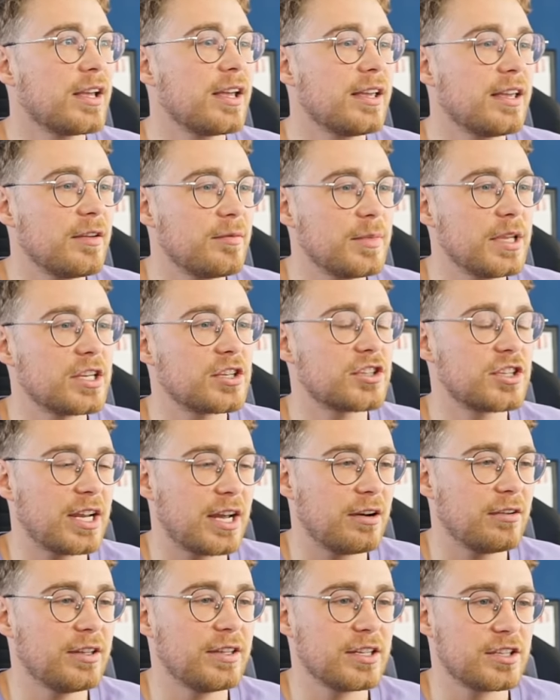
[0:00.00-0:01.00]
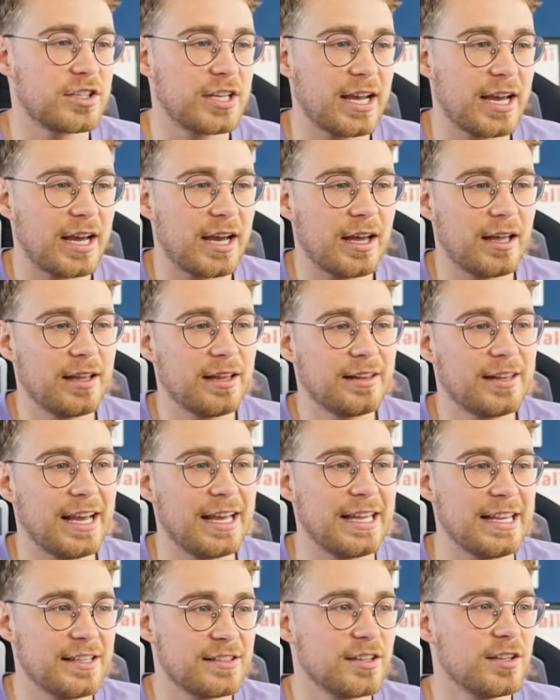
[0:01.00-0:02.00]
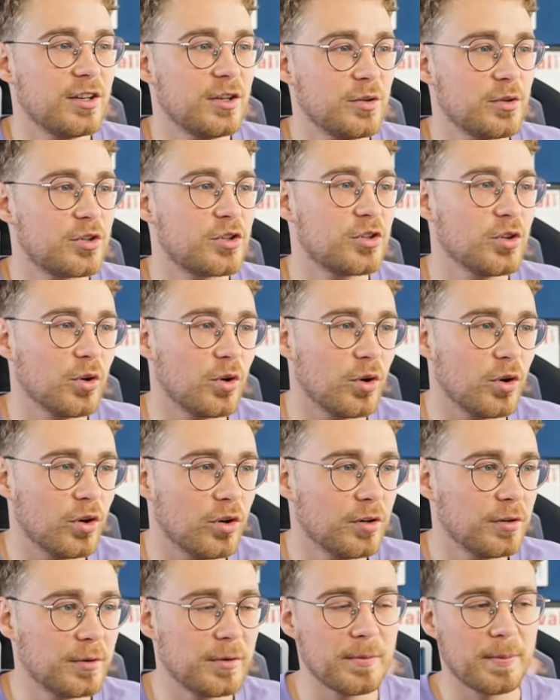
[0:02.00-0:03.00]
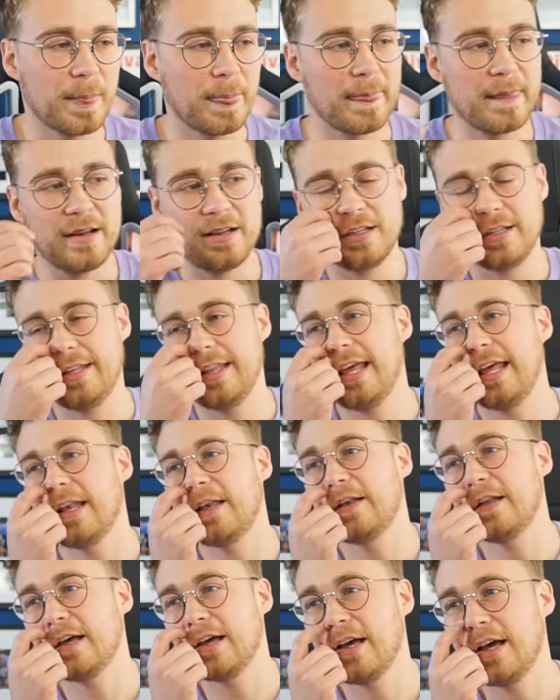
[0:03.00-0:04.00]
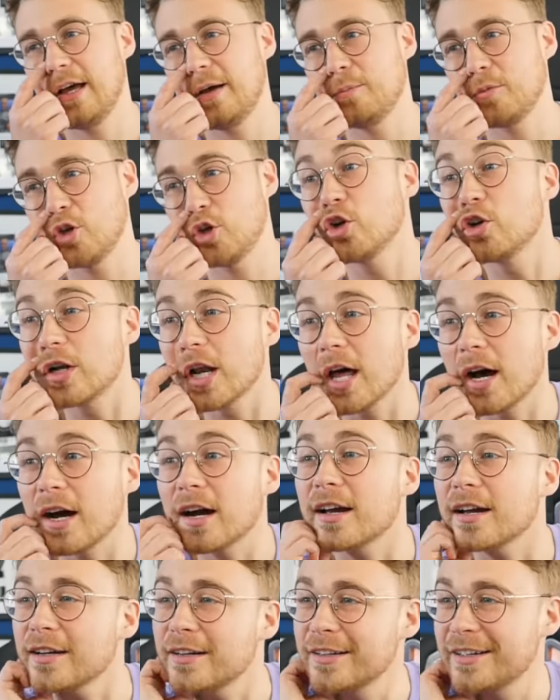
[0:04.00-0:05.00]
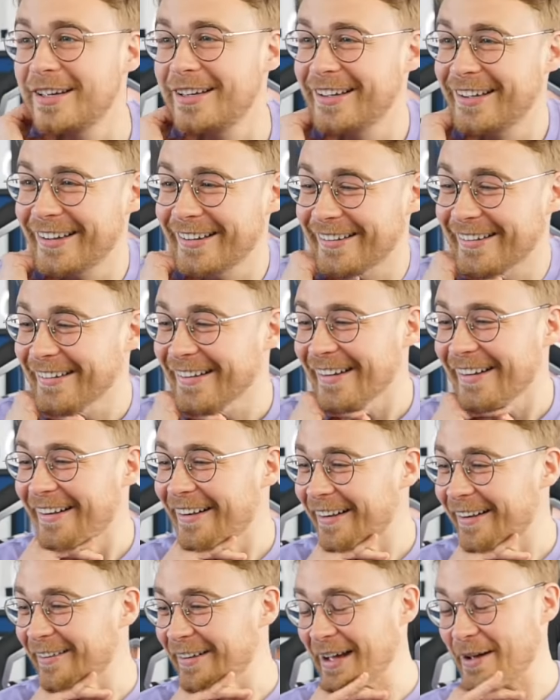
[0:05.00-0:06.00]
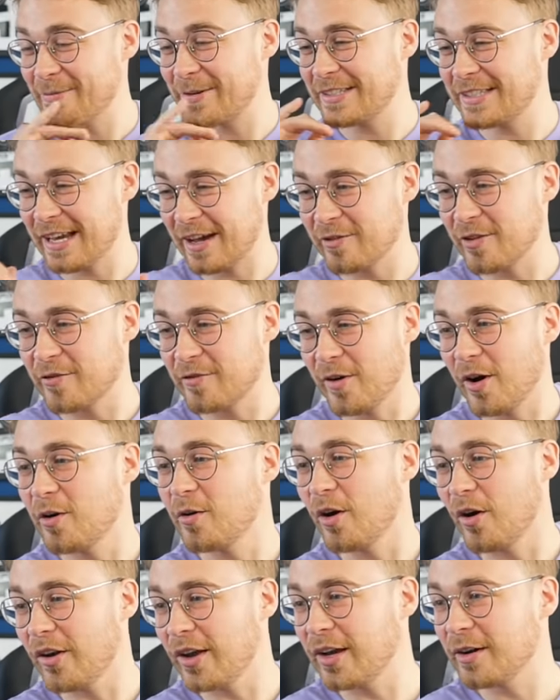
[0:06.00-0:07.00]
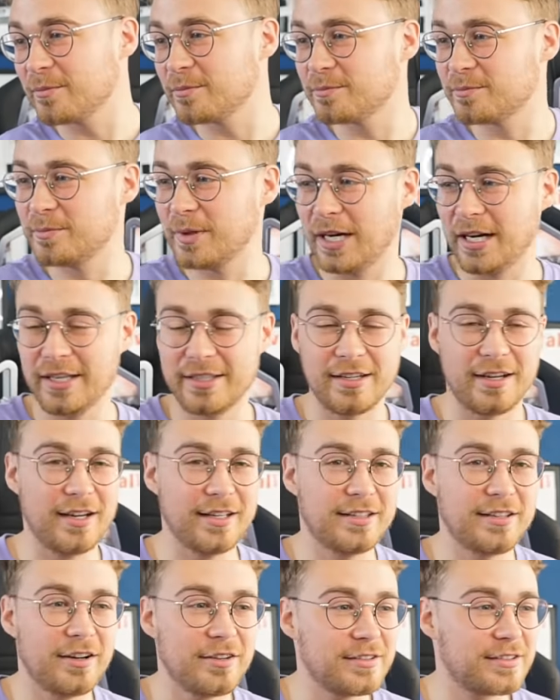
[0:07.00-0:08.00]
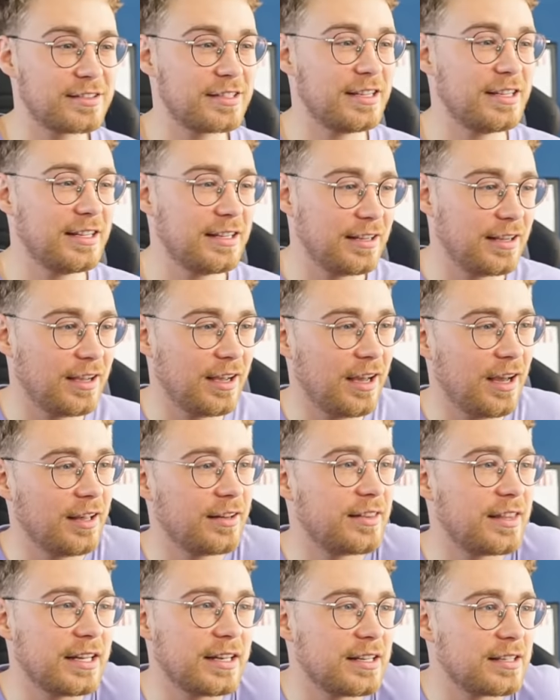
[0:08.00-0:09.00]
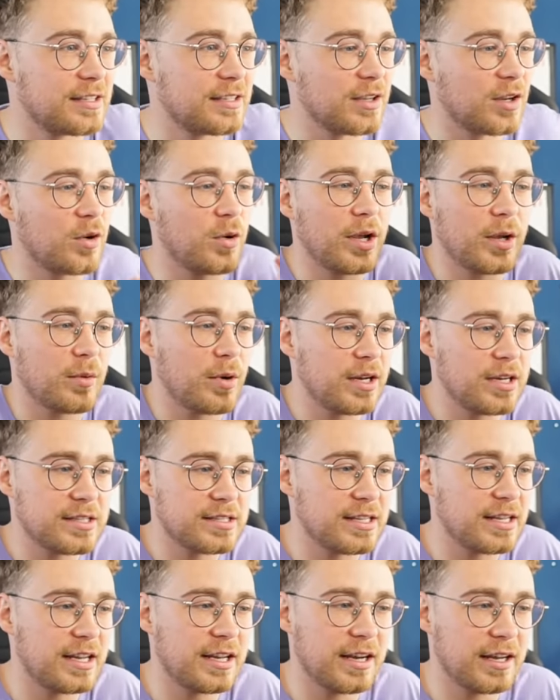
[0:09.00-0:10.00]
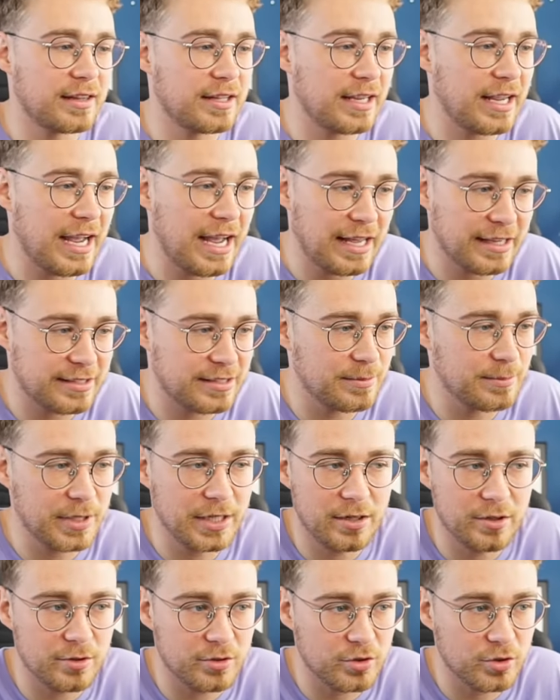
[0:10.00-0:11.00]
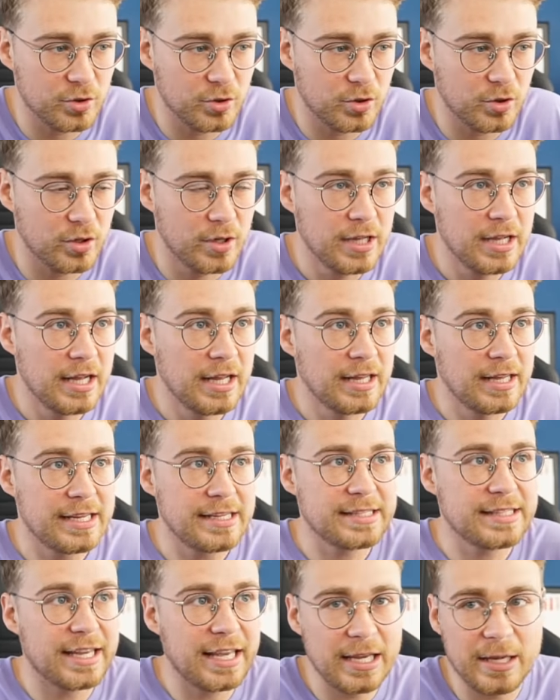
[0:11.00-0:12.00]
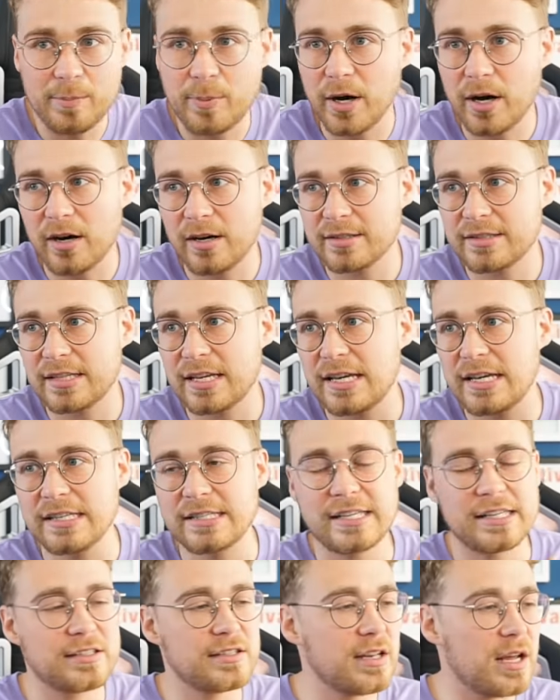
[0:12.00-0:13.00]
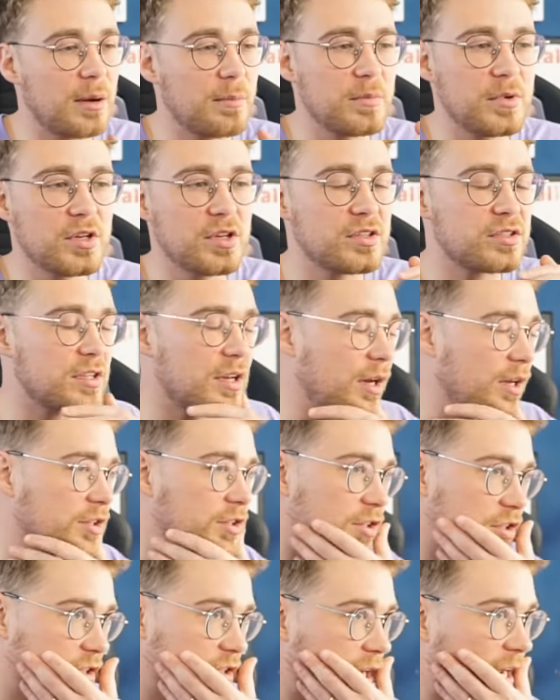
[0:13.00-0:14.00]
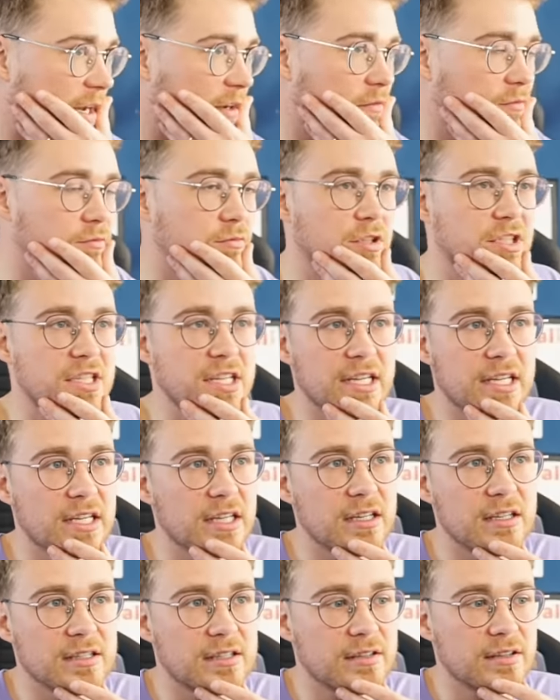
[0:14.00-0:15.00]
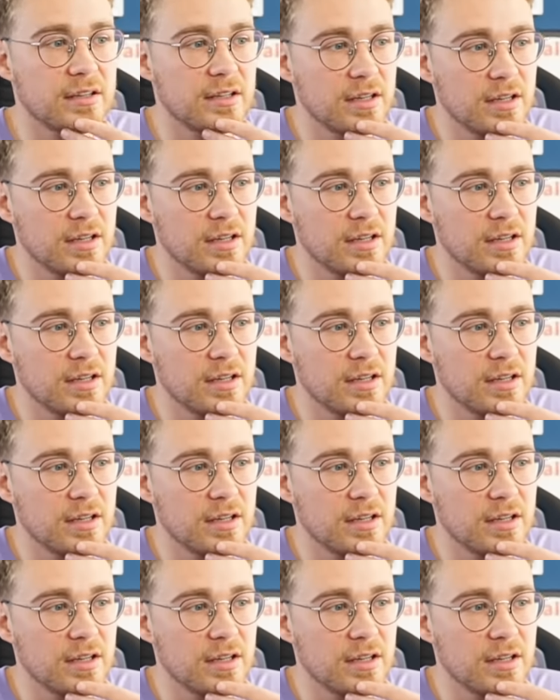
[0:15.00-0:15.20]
can give me a shout in the chat that isn't Luke Shaw, then good luck. I'm happy to have a vote on it, but I don't see... I think this is a quick one, isn't it? I think it has to be Luke Shaw. His key passes, his numbers are just ridiculous